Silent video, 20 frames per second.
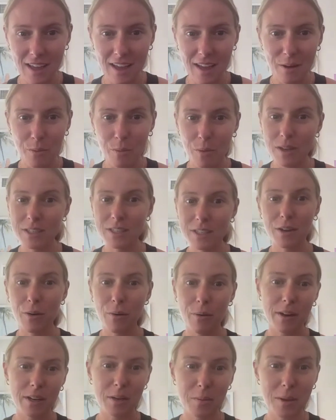that it wasn't
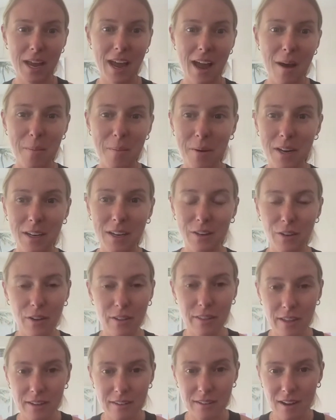going to be happening
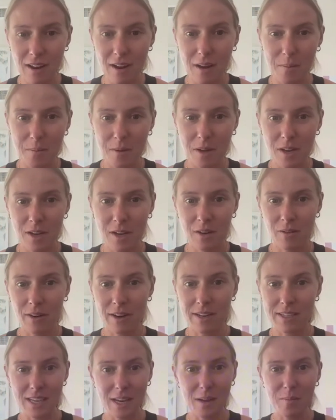during that time,
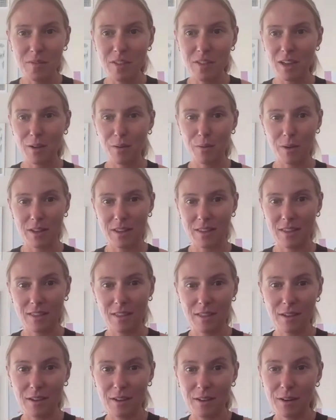right? Same thing with
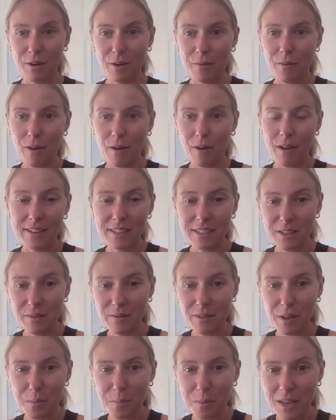your friend that's the
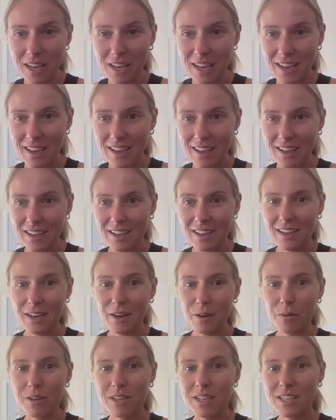VP,
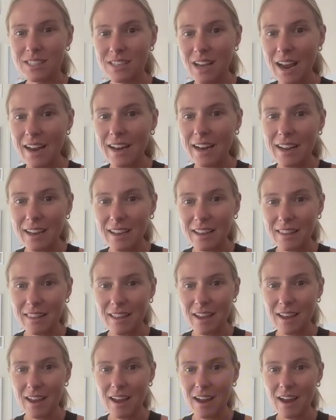deciding
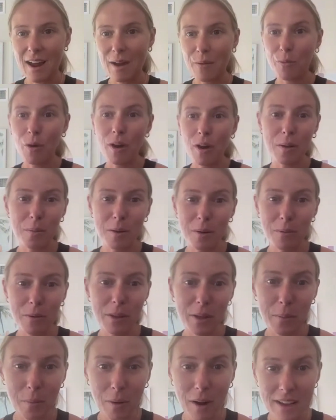that I want to be
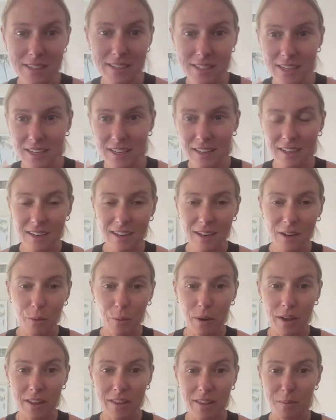really present
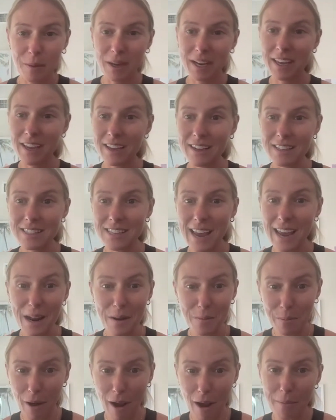with my kids
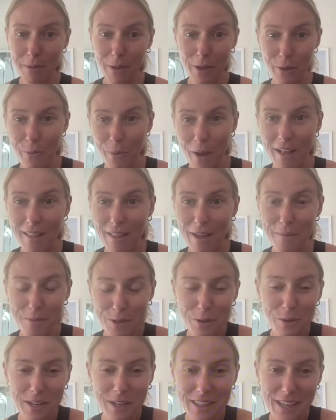and probably while I'm
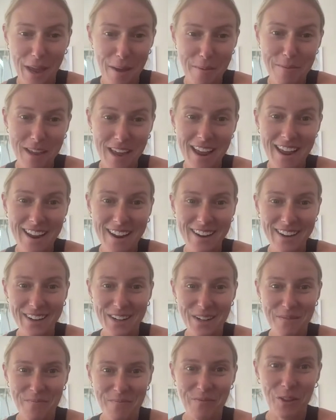doing the MBA
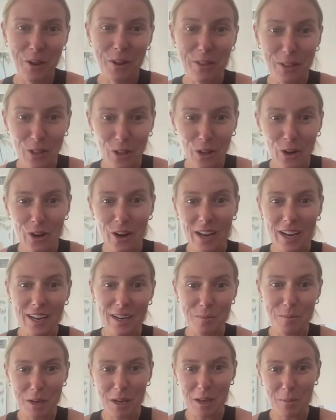and learning
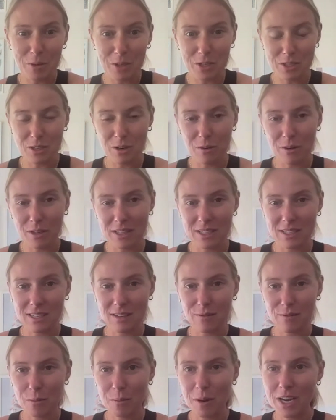and being able to soak in this
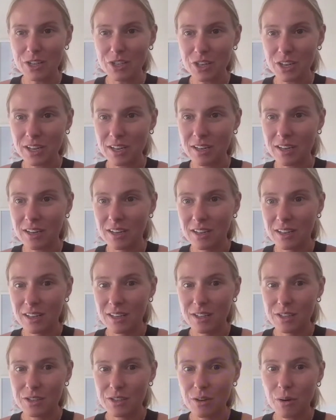information.
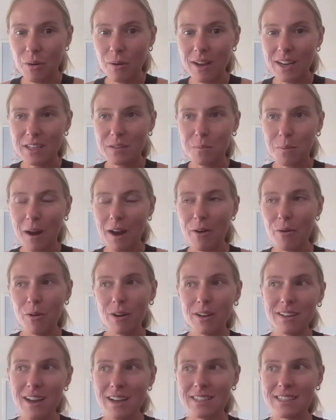So it's
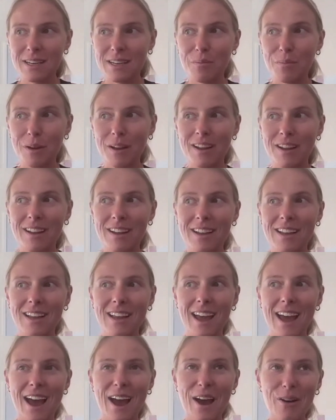prioritizing, but
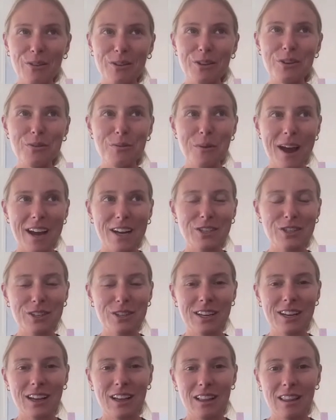how do you
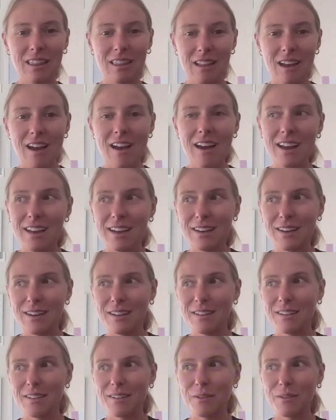actually
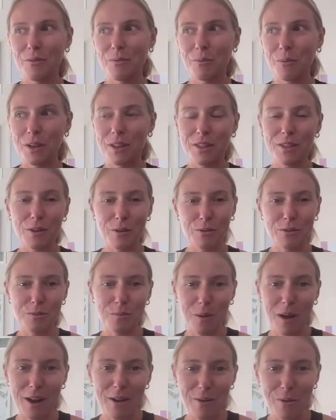align with those
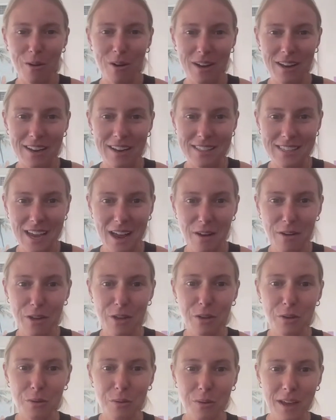priorities? How do
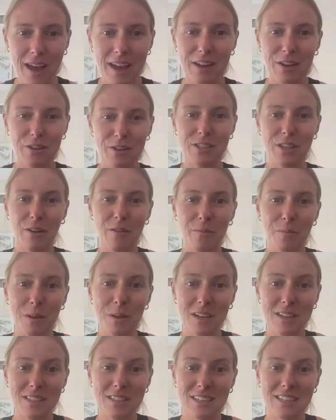you get yourself,
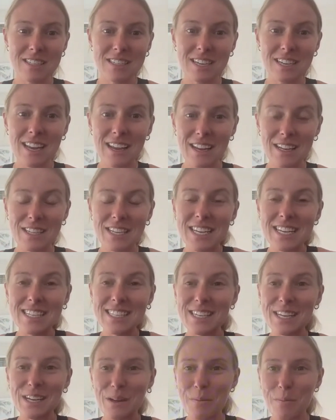because it's
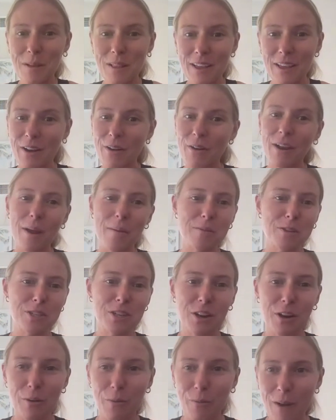easy to be like, okay, I'm just
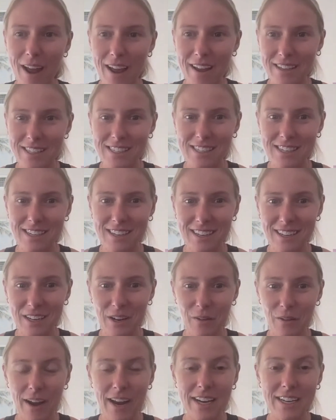going to rest,
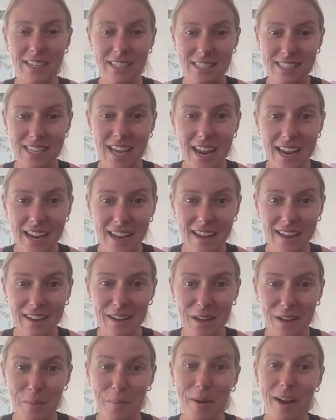right? And to say
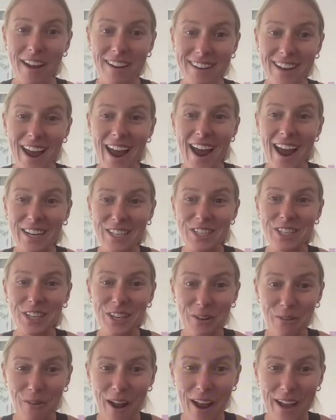it, but to
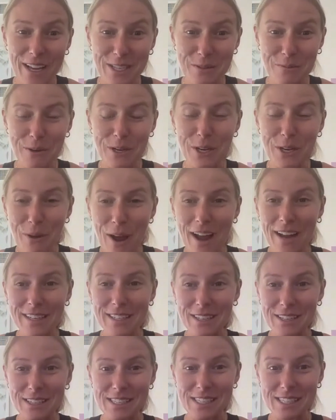actually rest when you
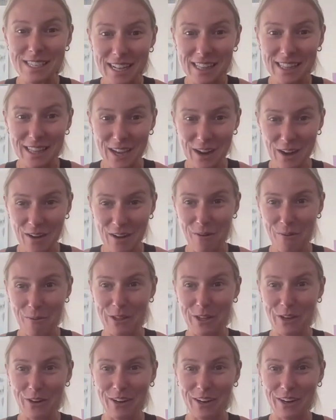had to sit there
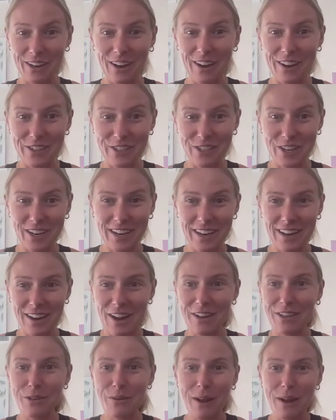with your concussion and
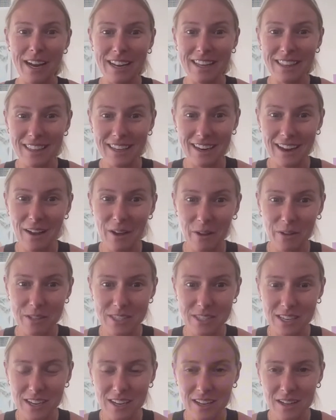not do anything
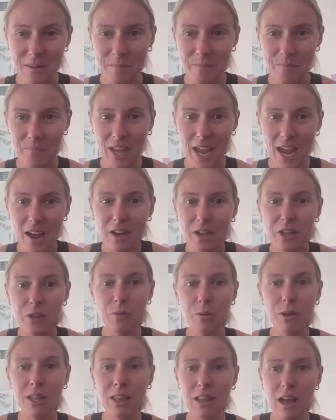else, how do
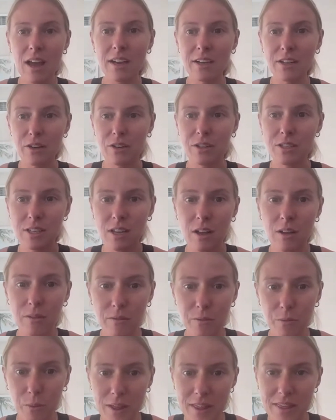you align
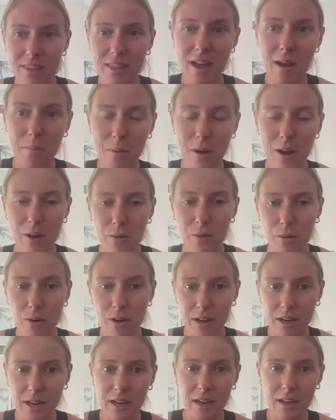yourself with that
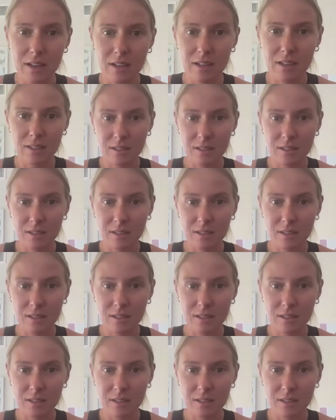priority?